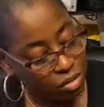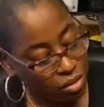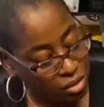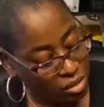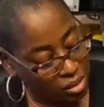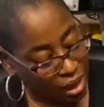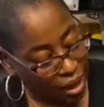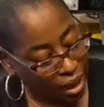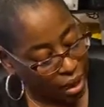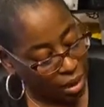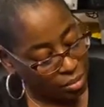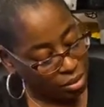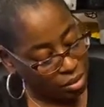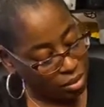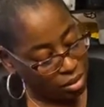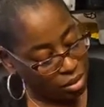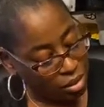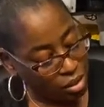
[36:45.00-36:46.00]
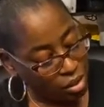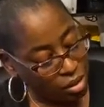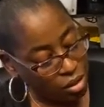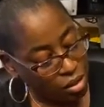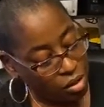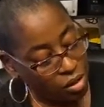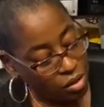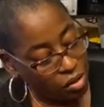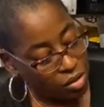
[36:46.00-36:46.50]
the top.
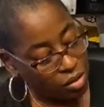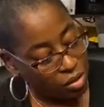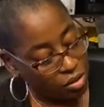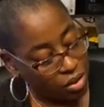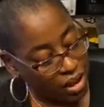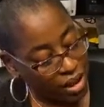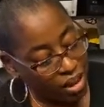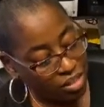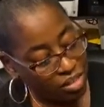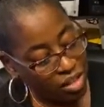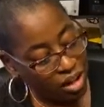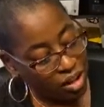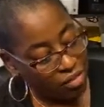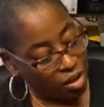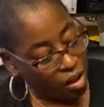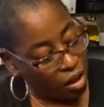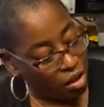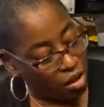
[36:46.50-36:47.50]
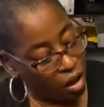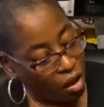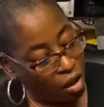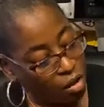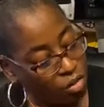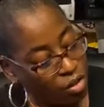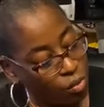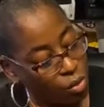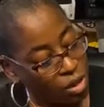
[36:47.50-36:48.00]
So now that I've gone
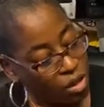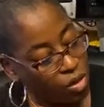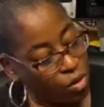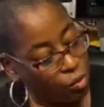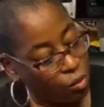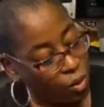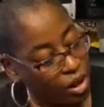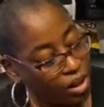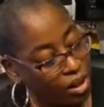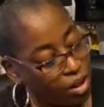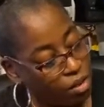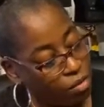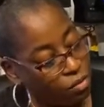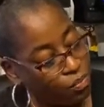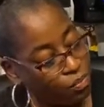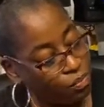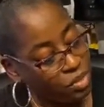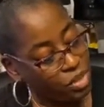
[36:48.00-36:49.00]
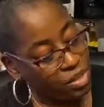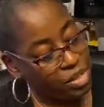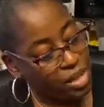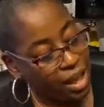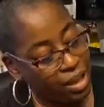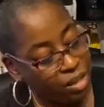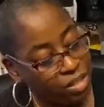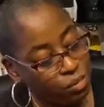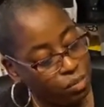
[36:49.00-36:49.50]
all the way around, see
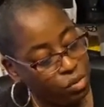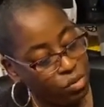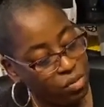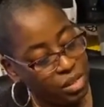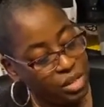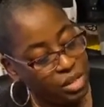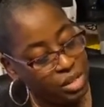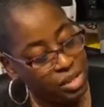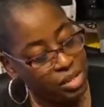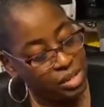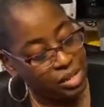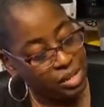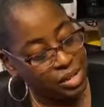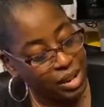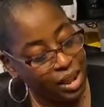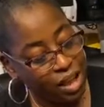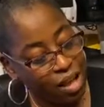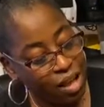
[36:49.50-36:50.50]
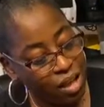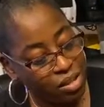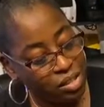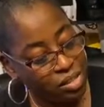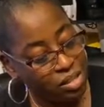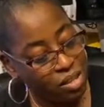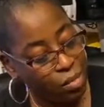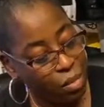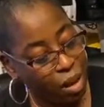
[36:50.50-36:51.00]
how smooth it is? Now I'll
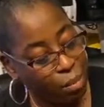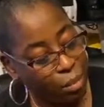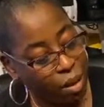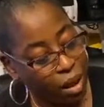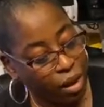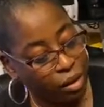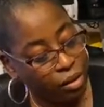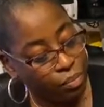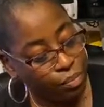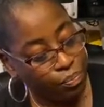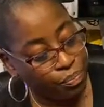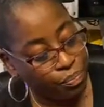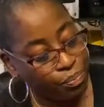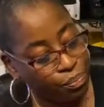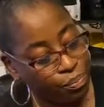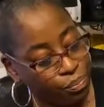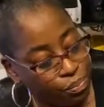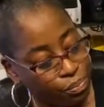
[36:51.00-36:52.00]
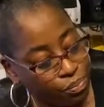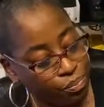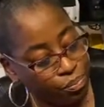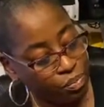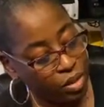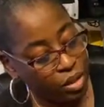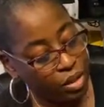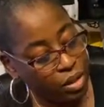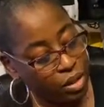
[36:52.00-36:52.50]
seal my bottom
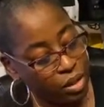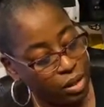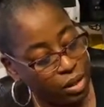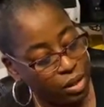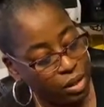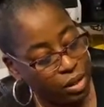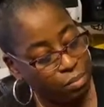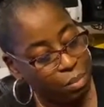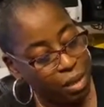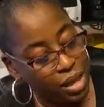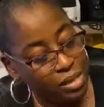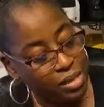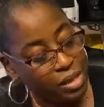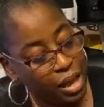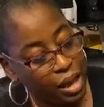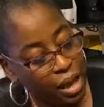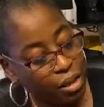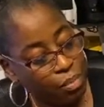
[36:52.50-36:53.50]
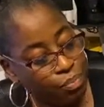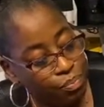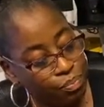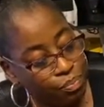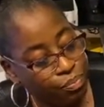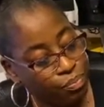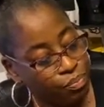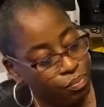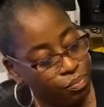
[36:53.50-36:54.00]
and then my top.
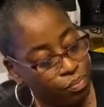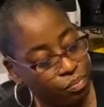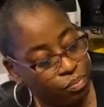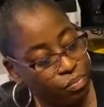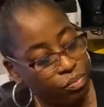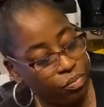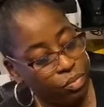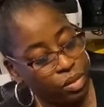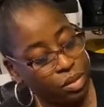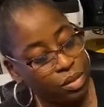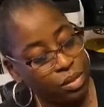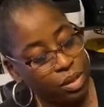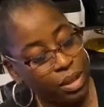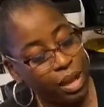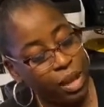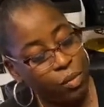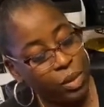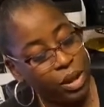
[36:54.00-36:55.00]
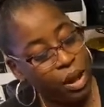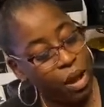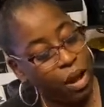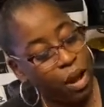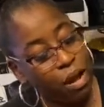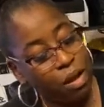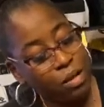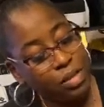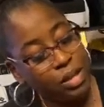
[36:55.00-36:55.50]
So that way
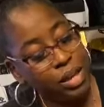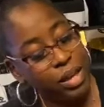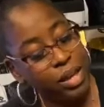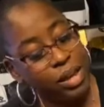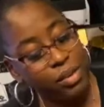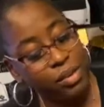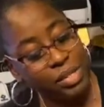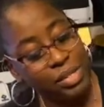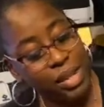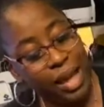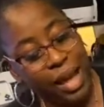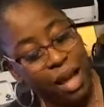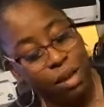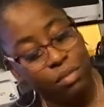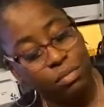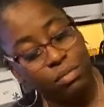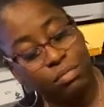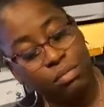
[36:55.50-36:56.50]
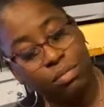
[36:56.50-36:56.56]
all the air is out.